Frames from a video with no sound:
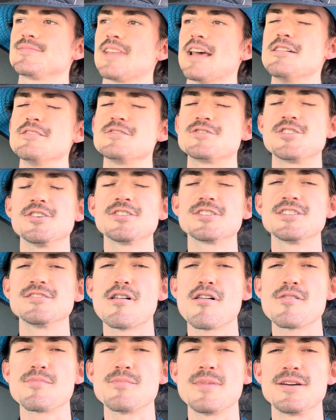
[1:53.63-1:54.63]
was joking
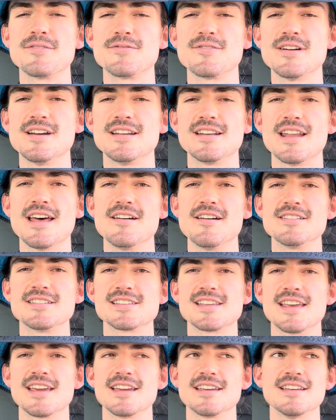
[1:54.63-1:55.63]
around with my friend, and I was
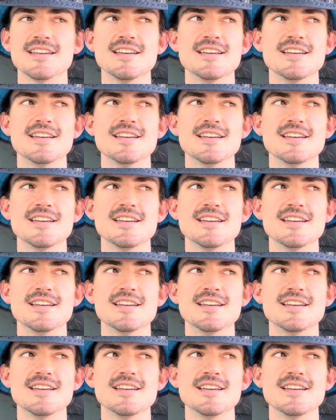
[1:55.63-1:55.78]
like,